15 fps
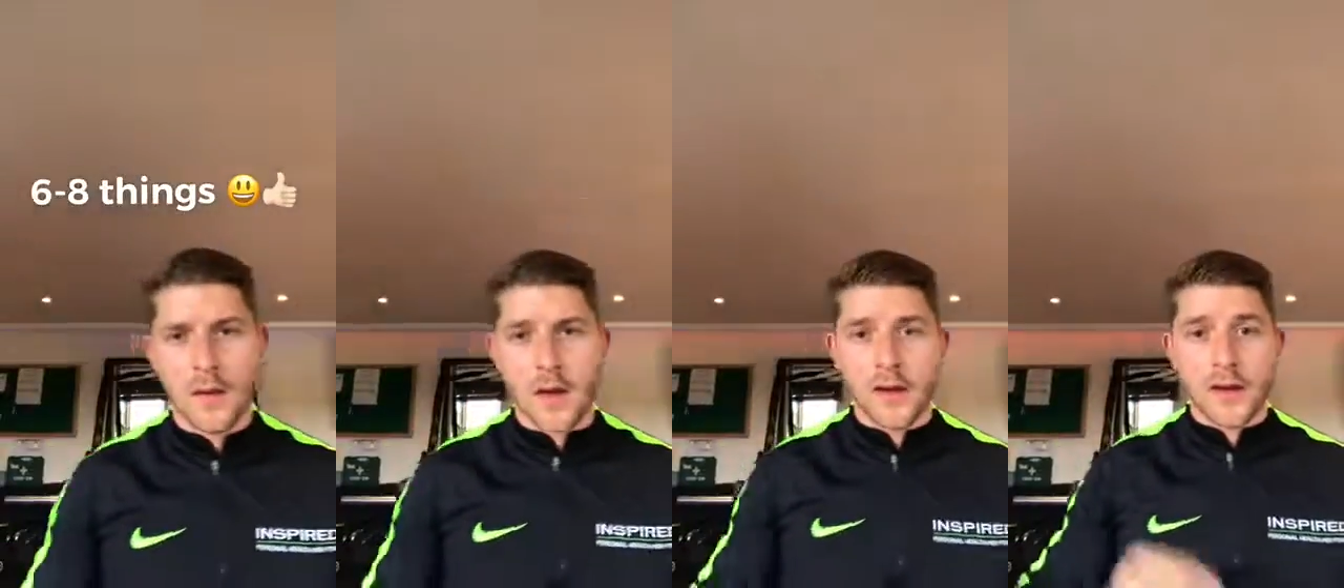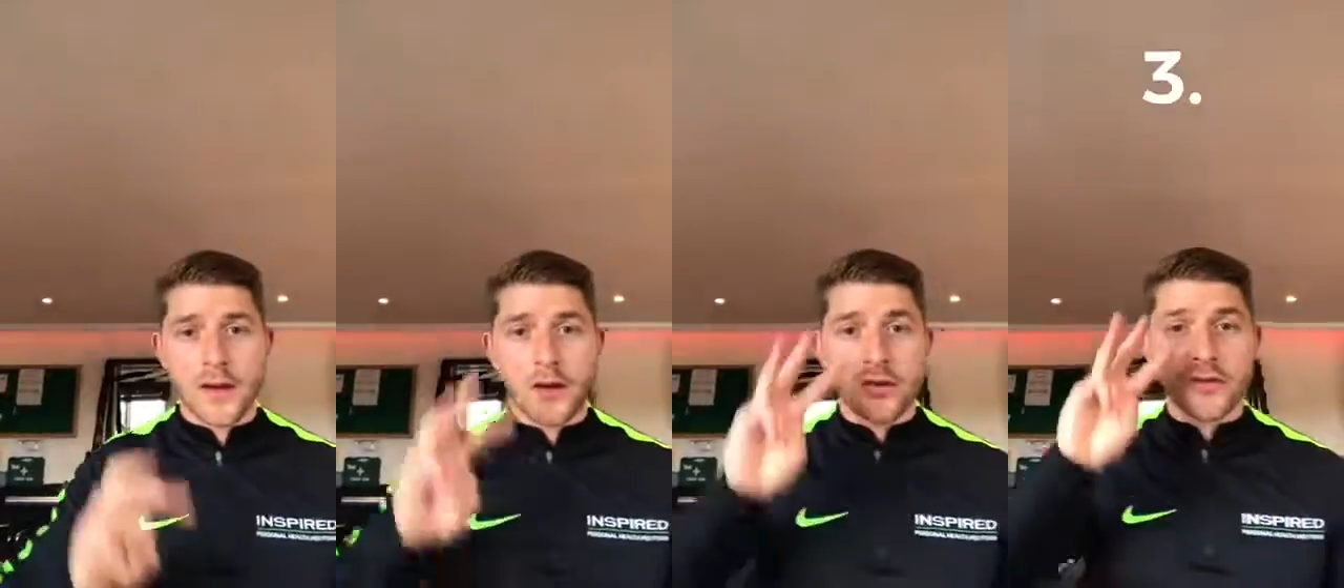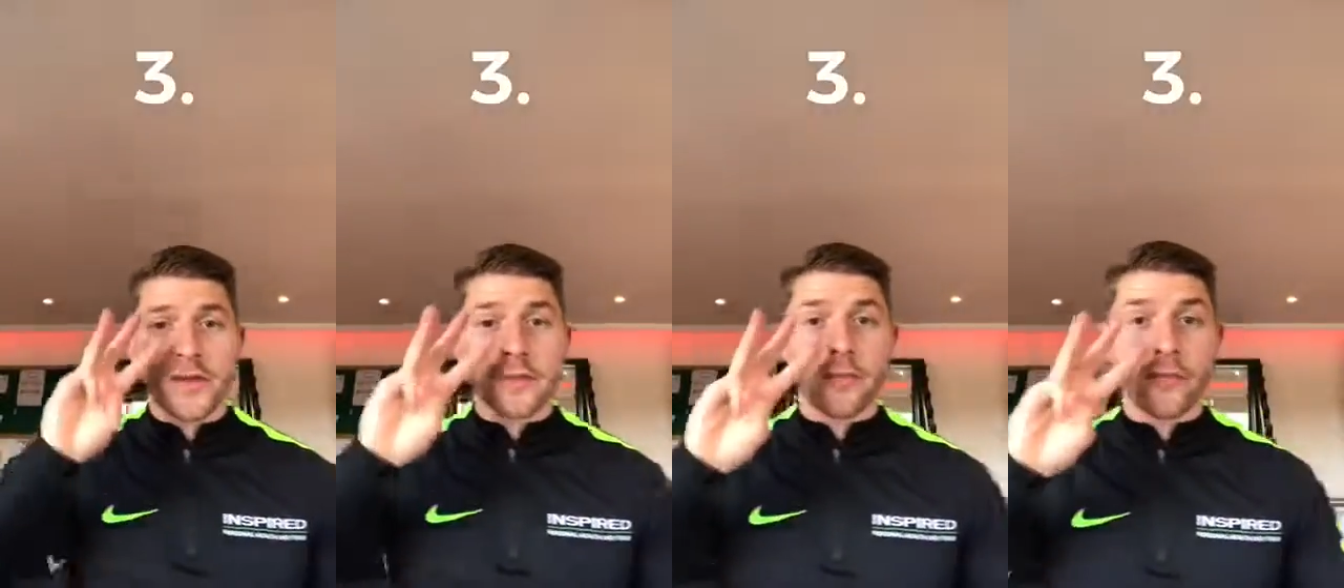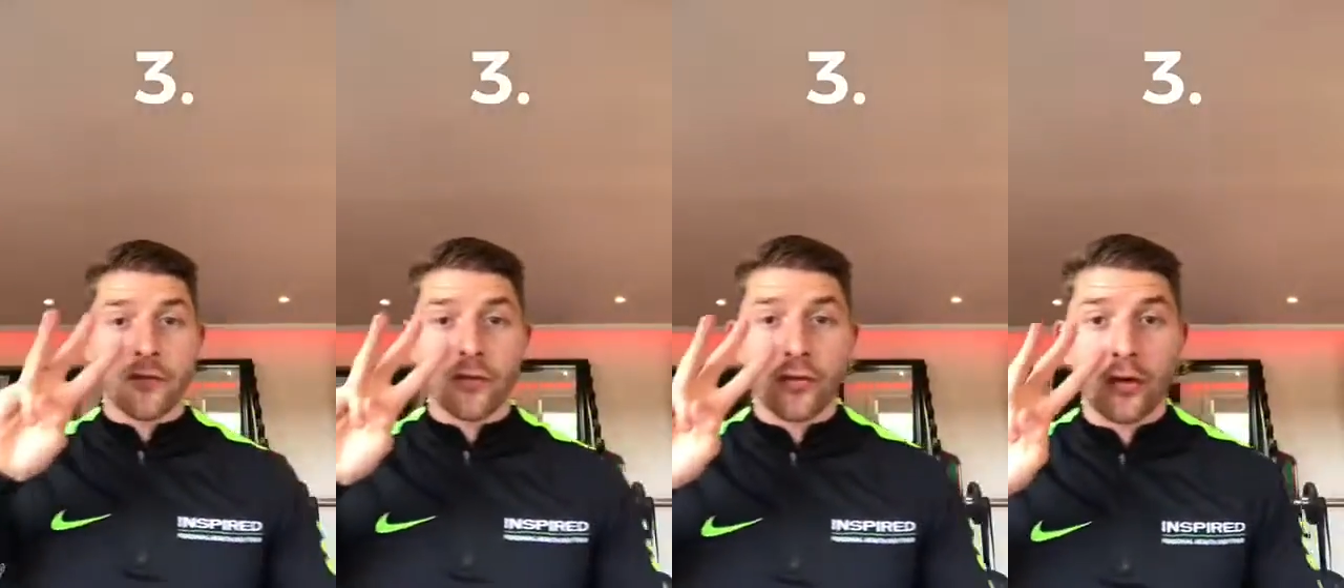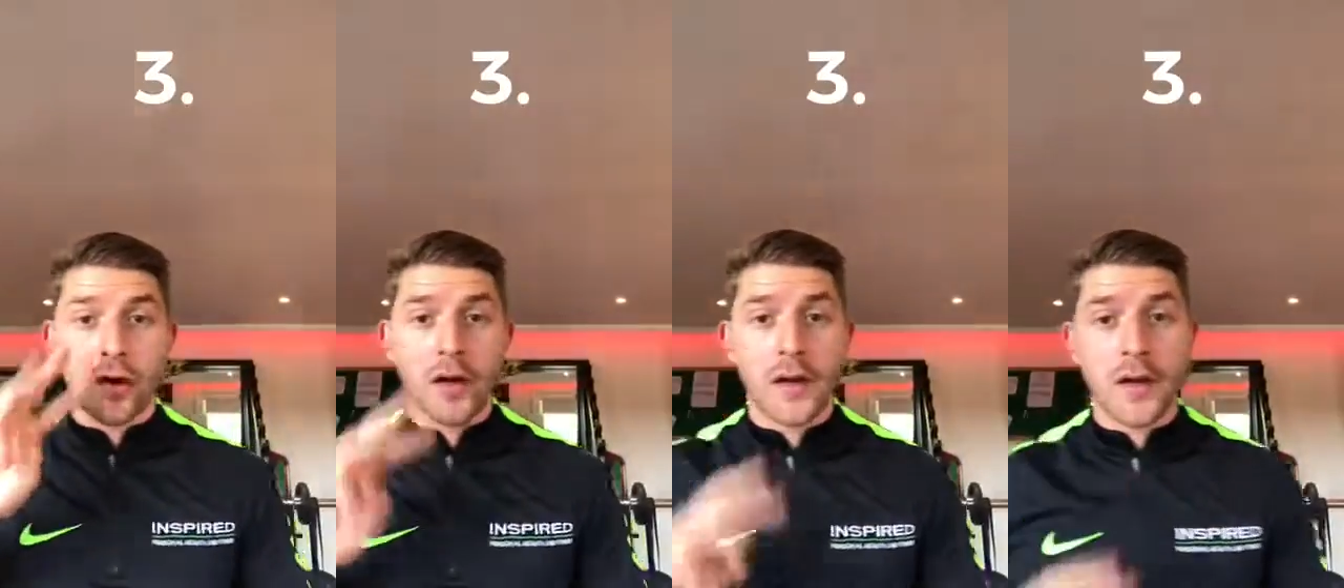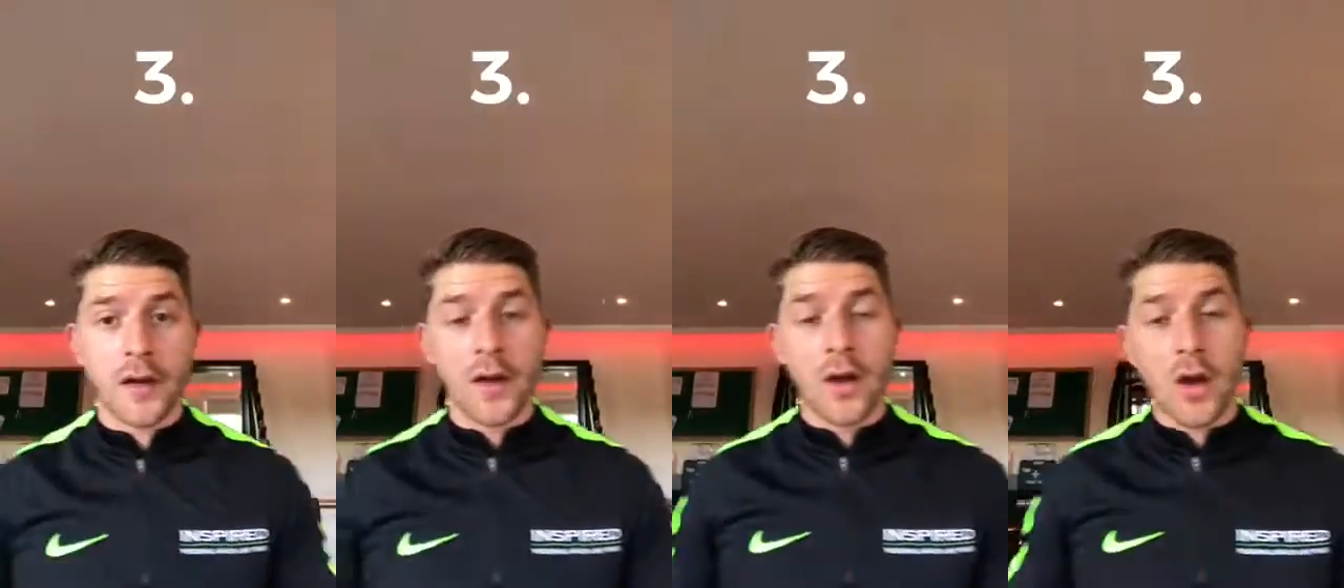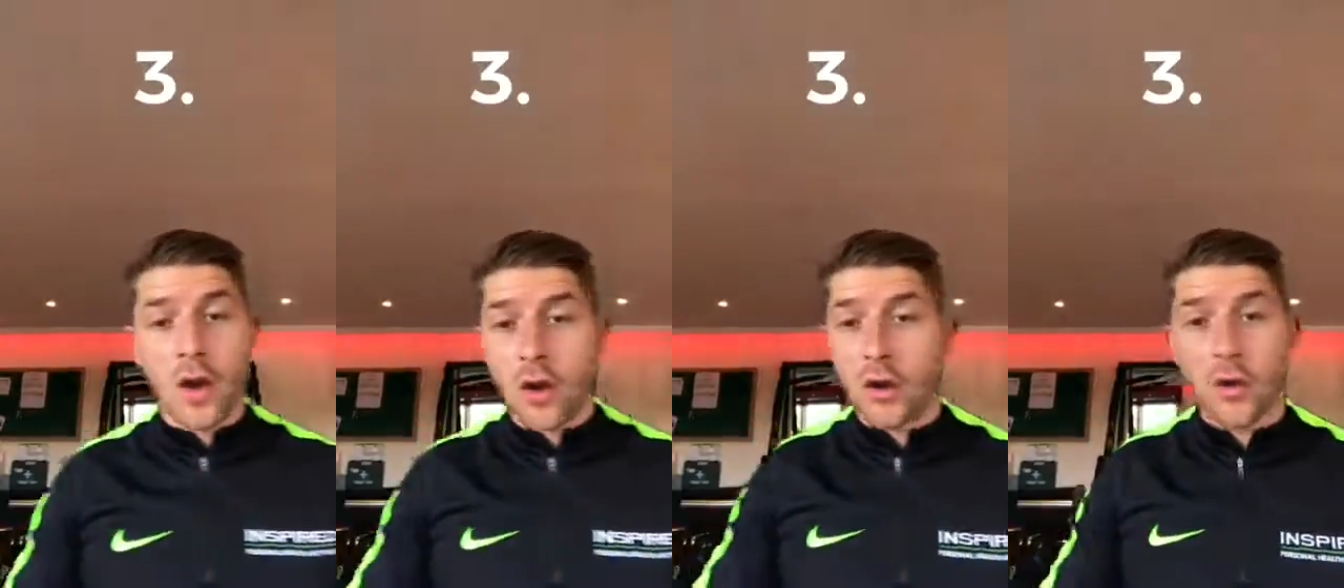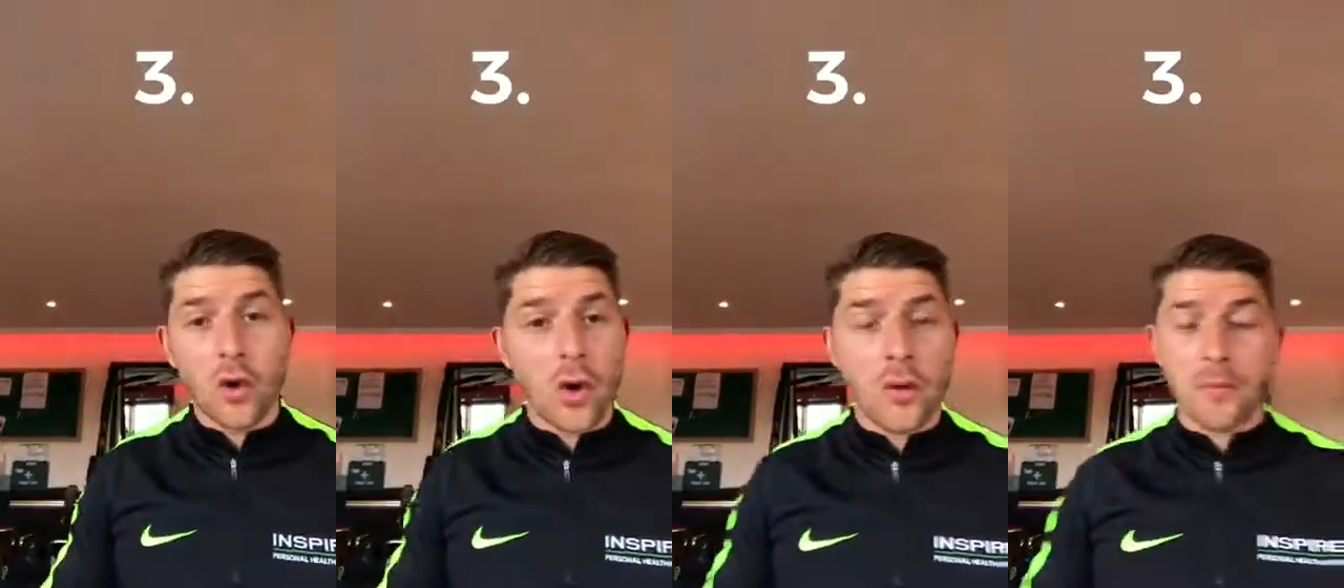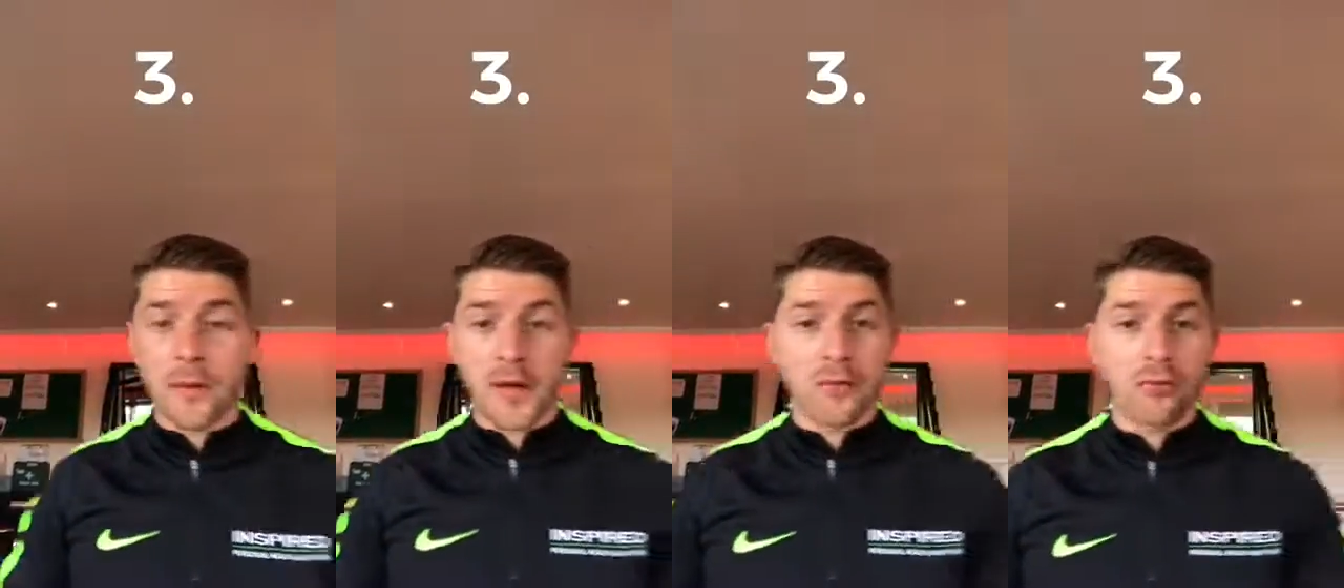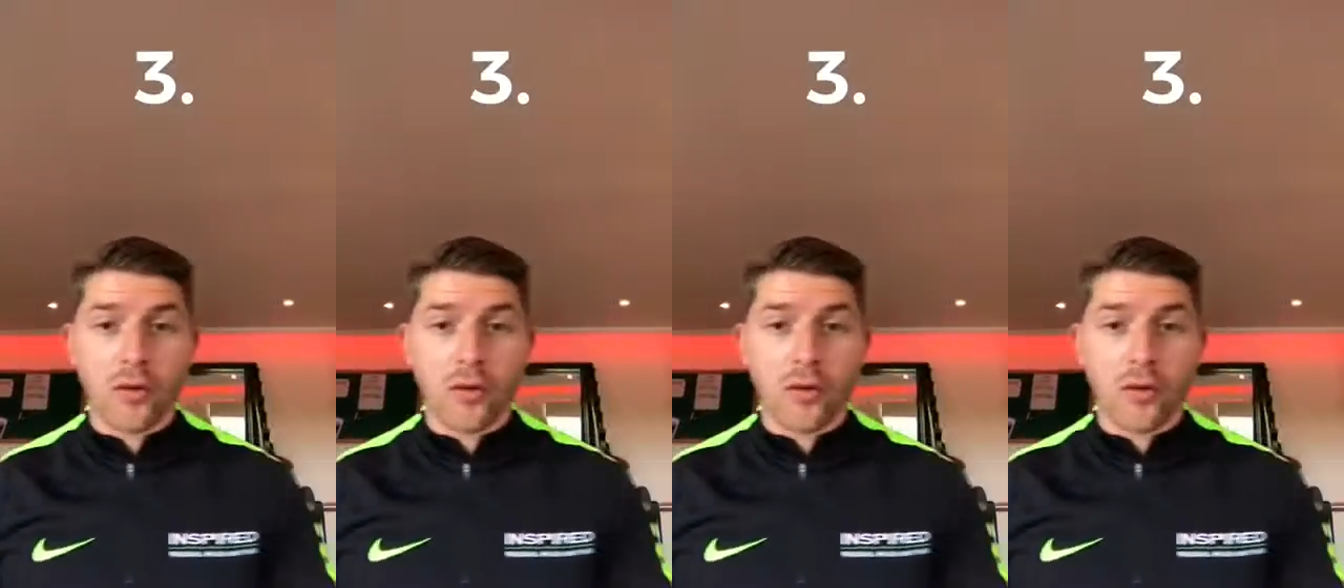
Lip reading: Okay guys, number three, not being